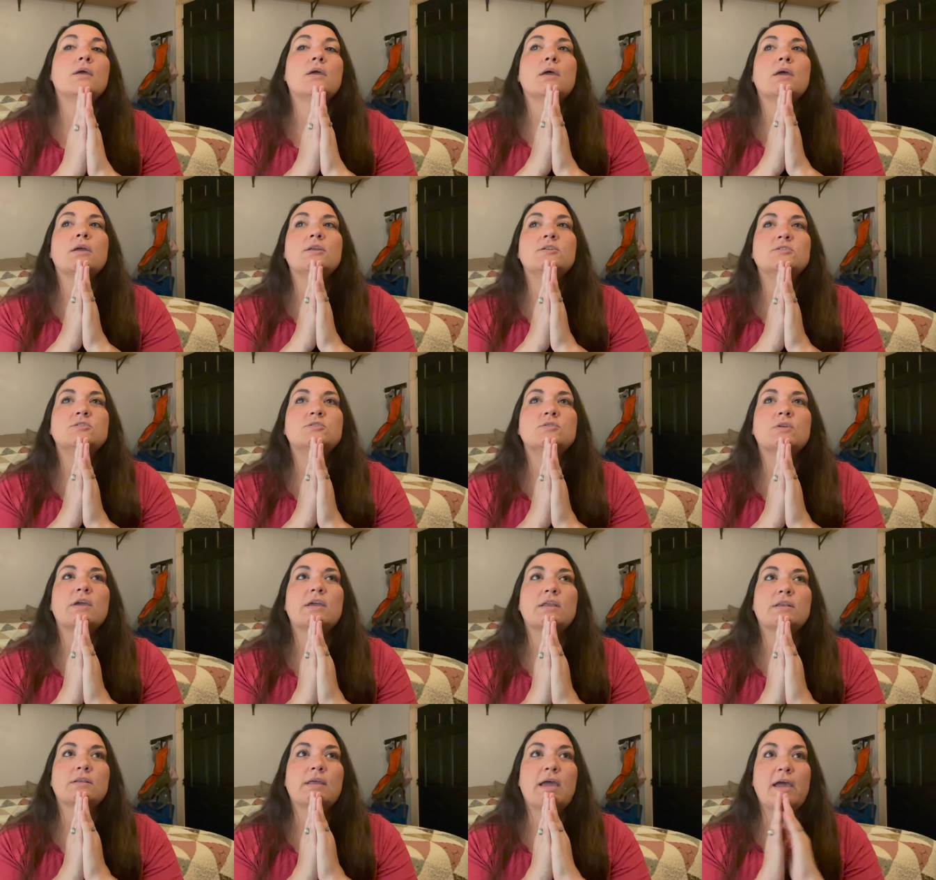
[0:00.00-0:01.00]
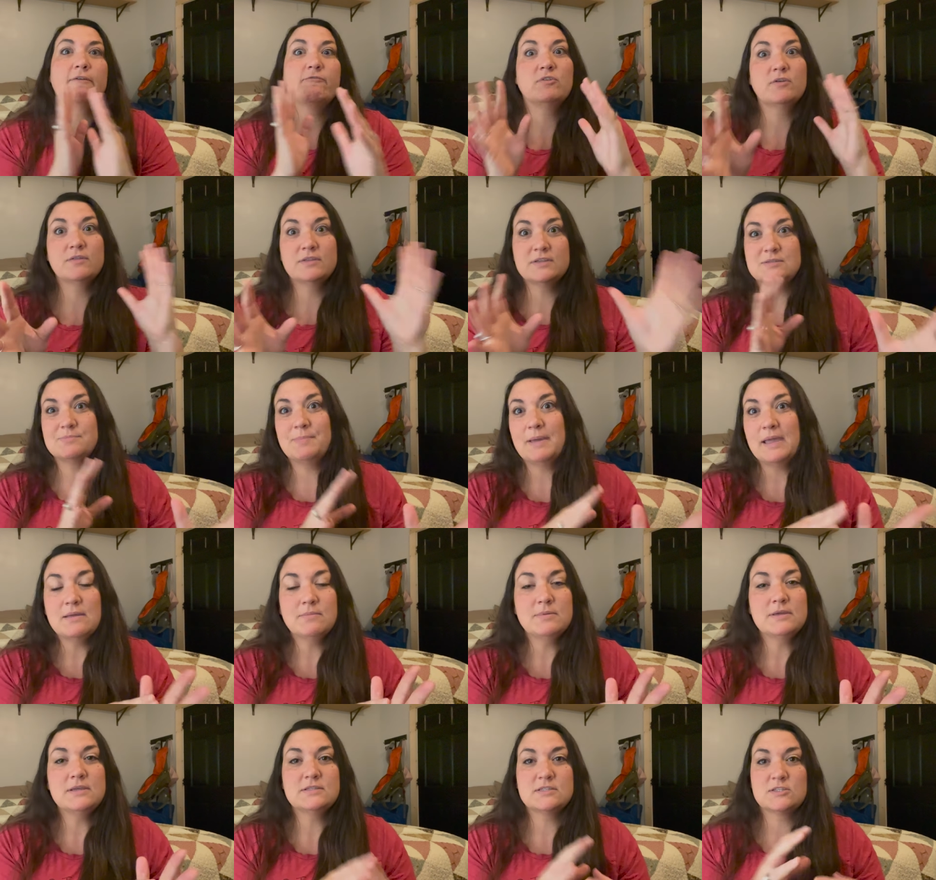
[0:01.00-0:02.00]
and, and having all these
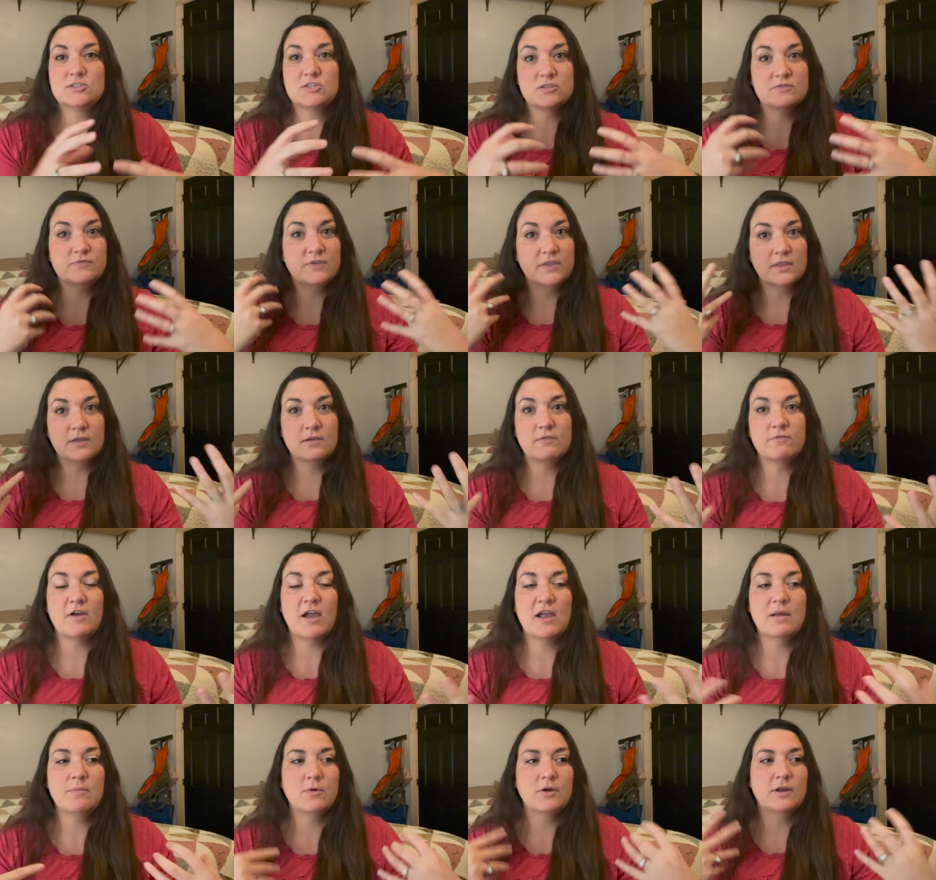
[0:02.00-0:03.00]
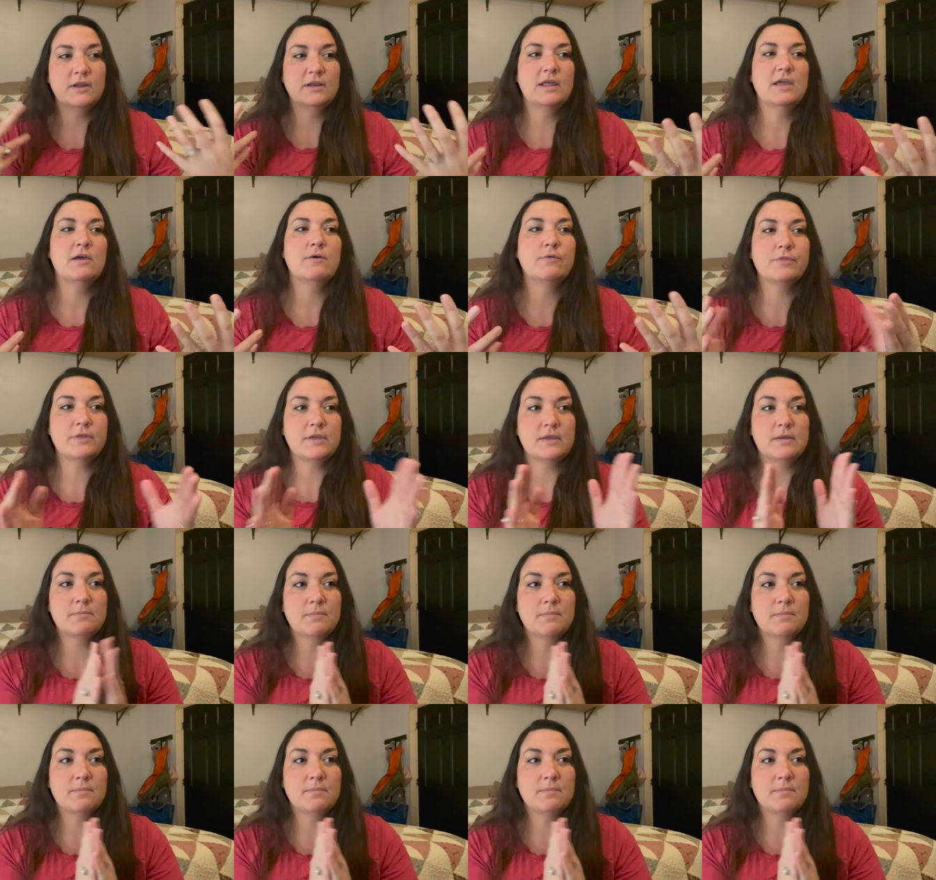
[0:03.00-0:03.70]
babies and just feeling vibrant and healthy,